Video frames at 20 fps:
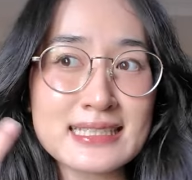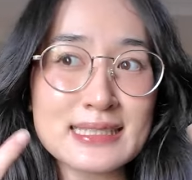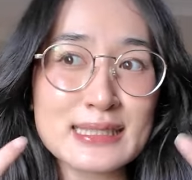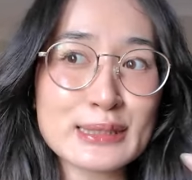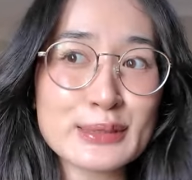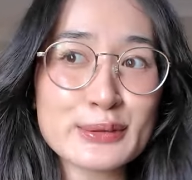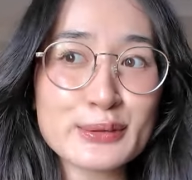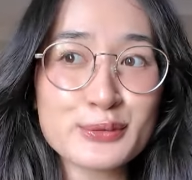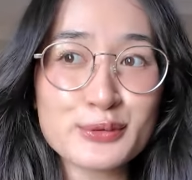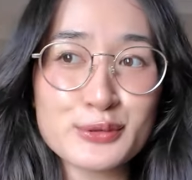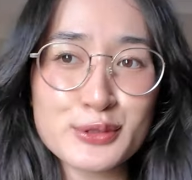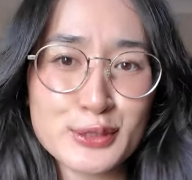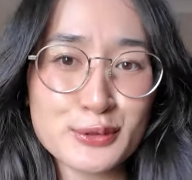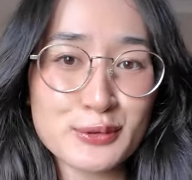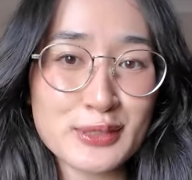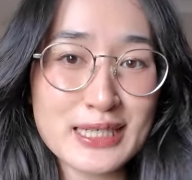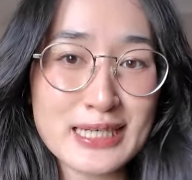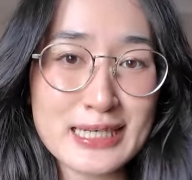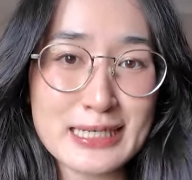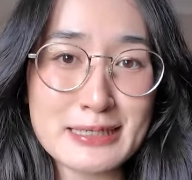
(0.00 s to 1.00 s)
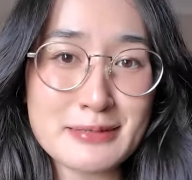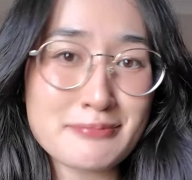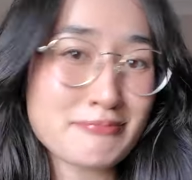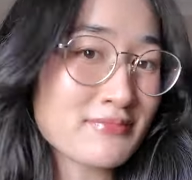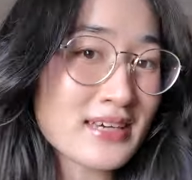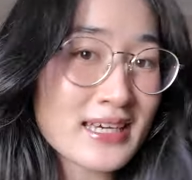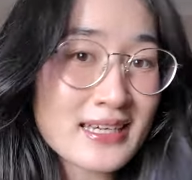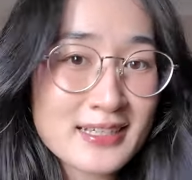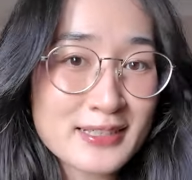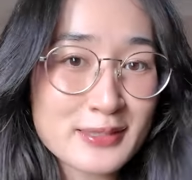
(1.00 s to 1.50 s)
this little dewy
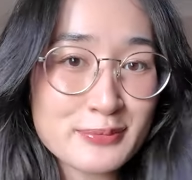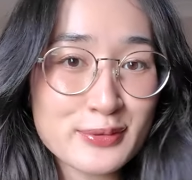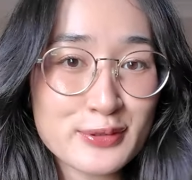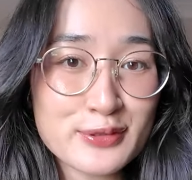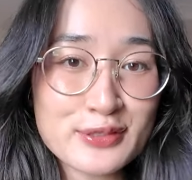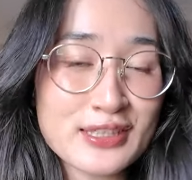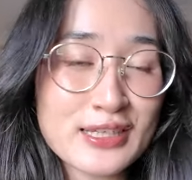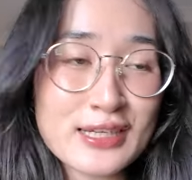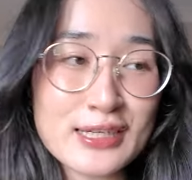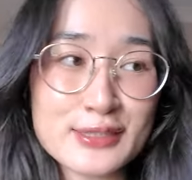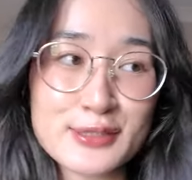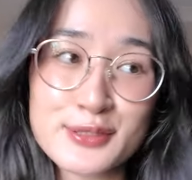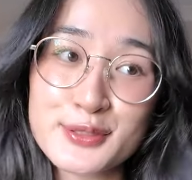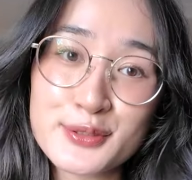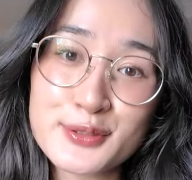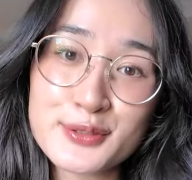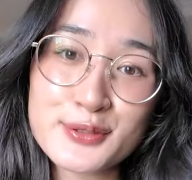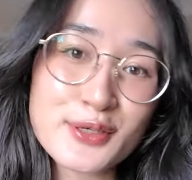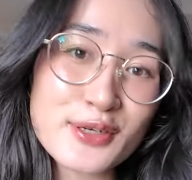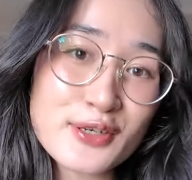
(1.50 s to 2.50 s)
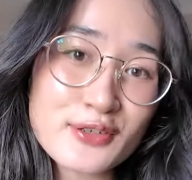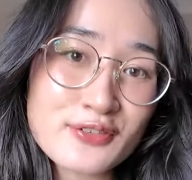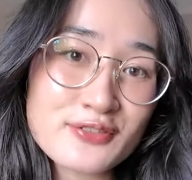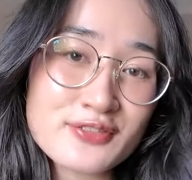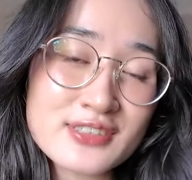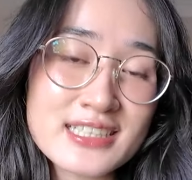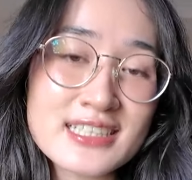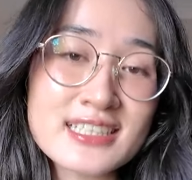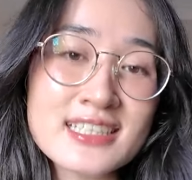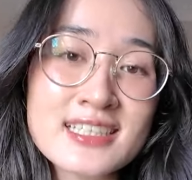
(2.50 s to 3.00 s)
makeup look that I do
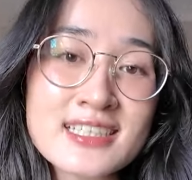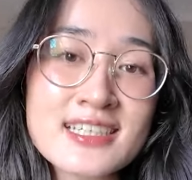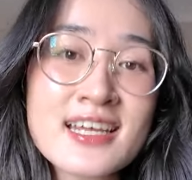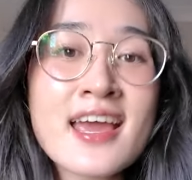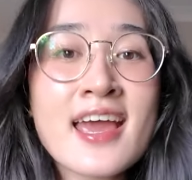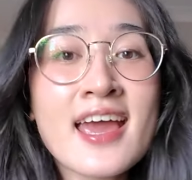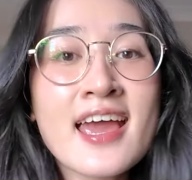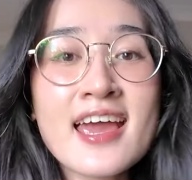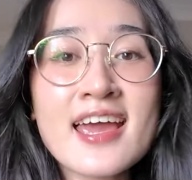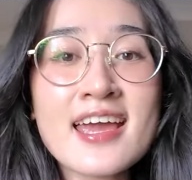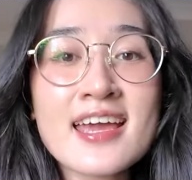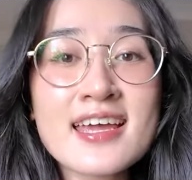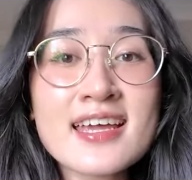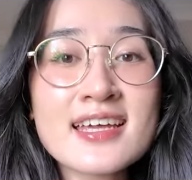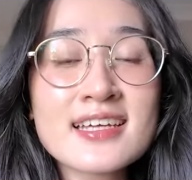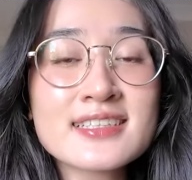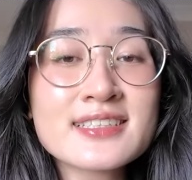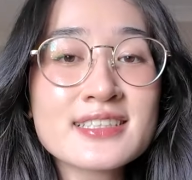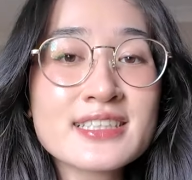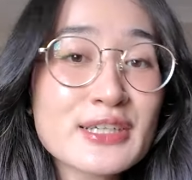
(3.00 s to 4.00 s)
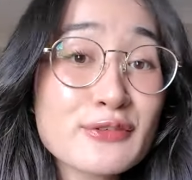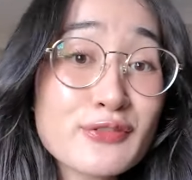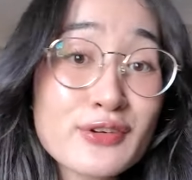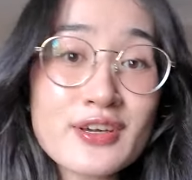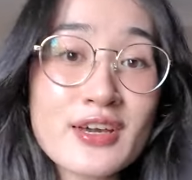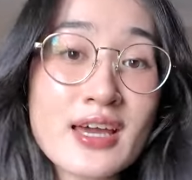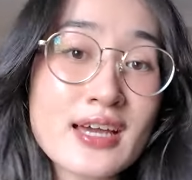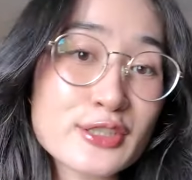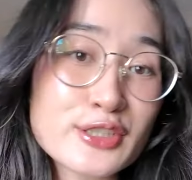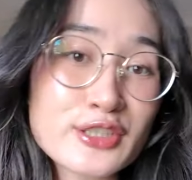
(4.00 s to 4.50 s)
often. And if
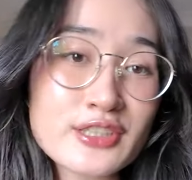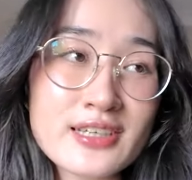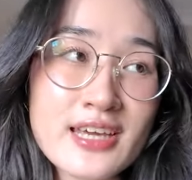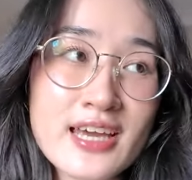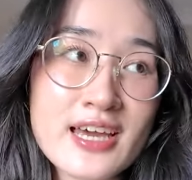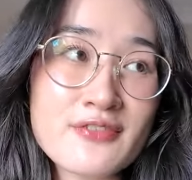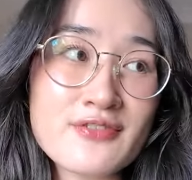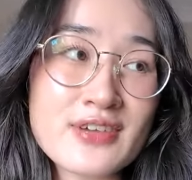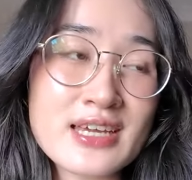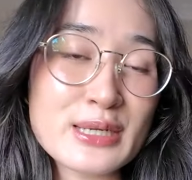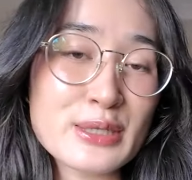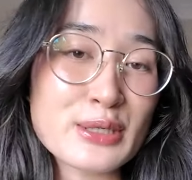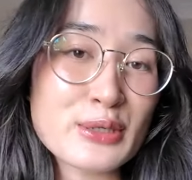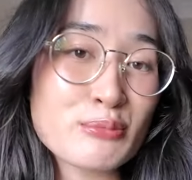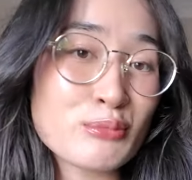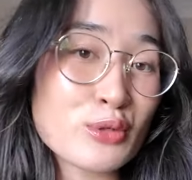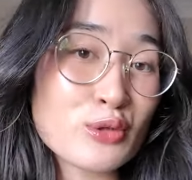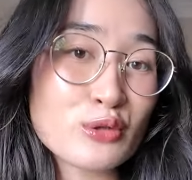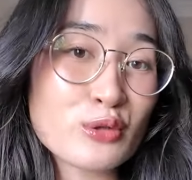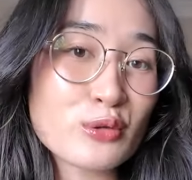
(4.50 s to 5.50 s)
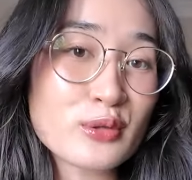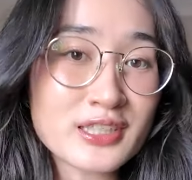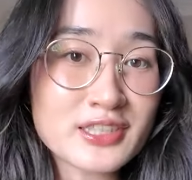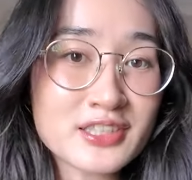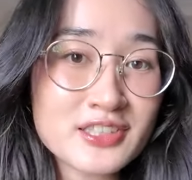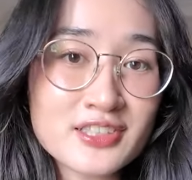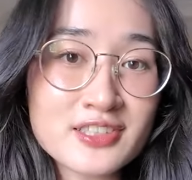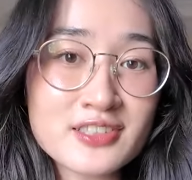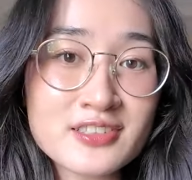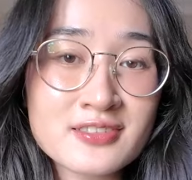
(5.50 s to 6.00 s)
you actually have any more
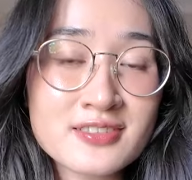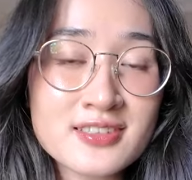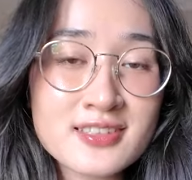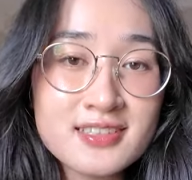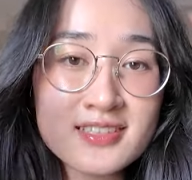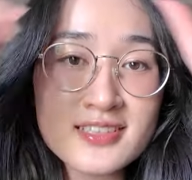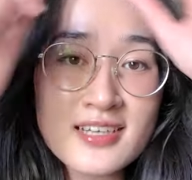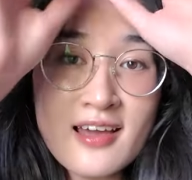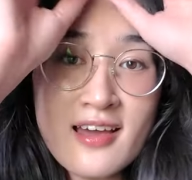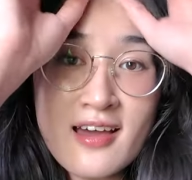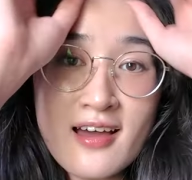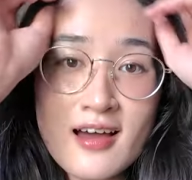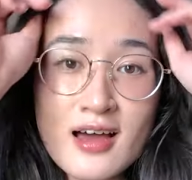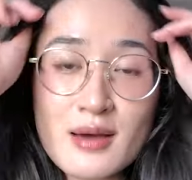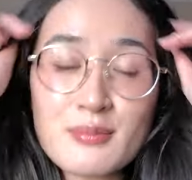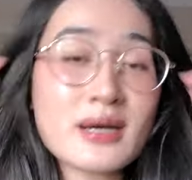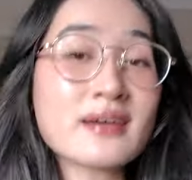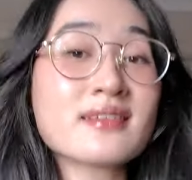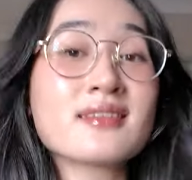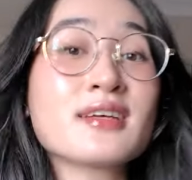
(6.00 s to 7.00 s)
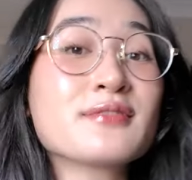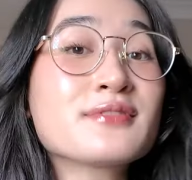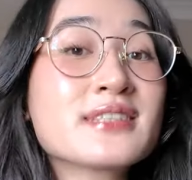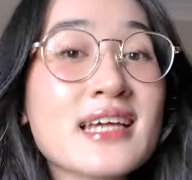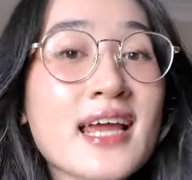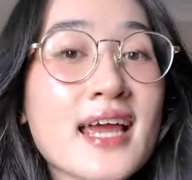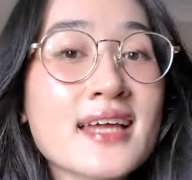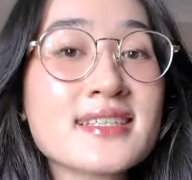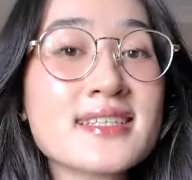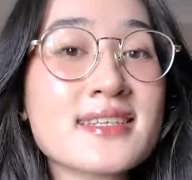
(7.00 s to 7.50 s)
questions, I'd love
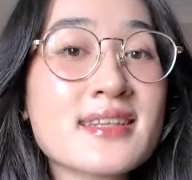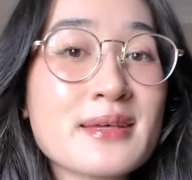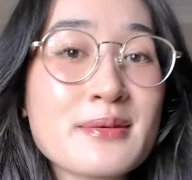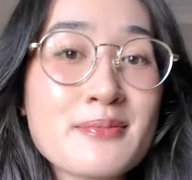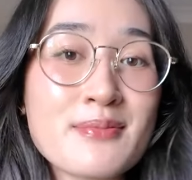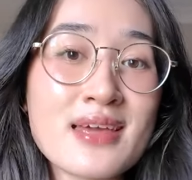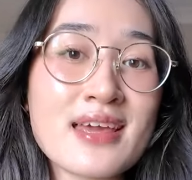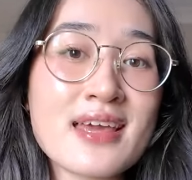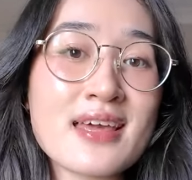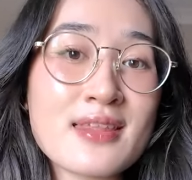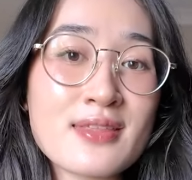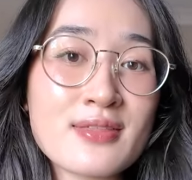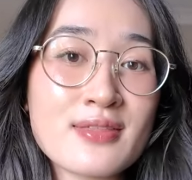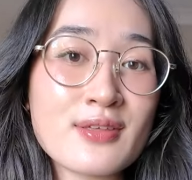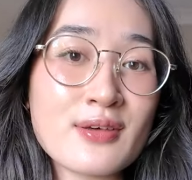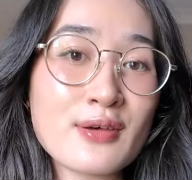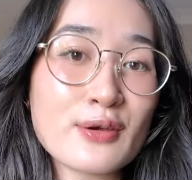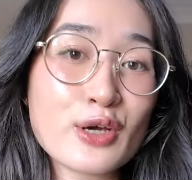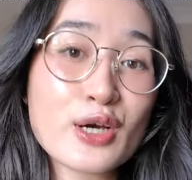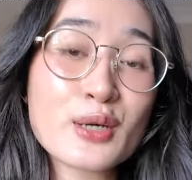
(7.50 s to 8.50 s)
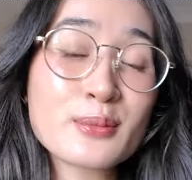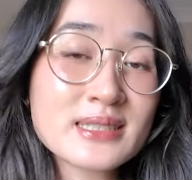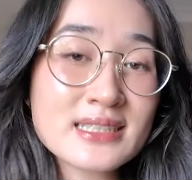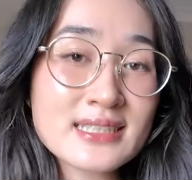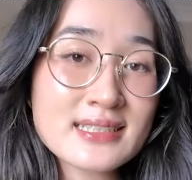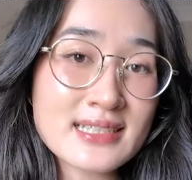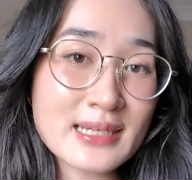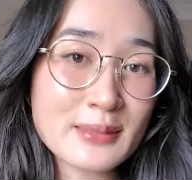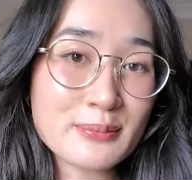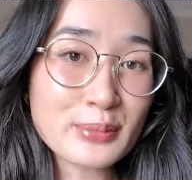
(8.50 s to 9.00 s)
to answer them in the
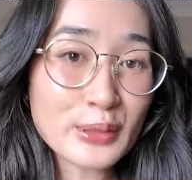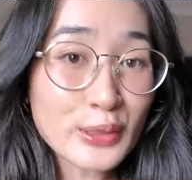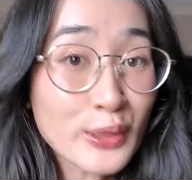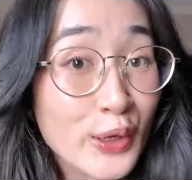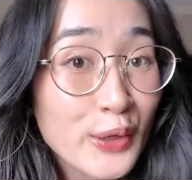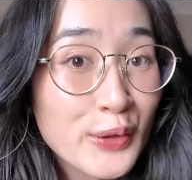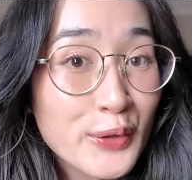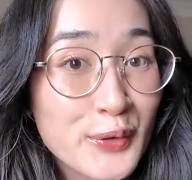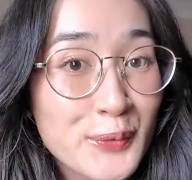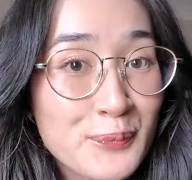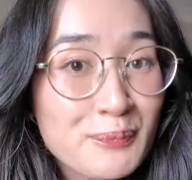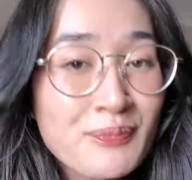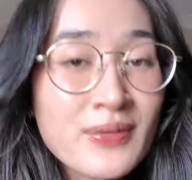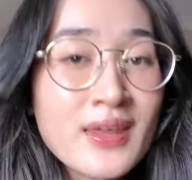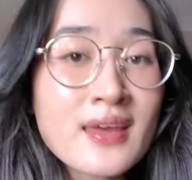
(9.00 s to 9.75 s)
comments down below.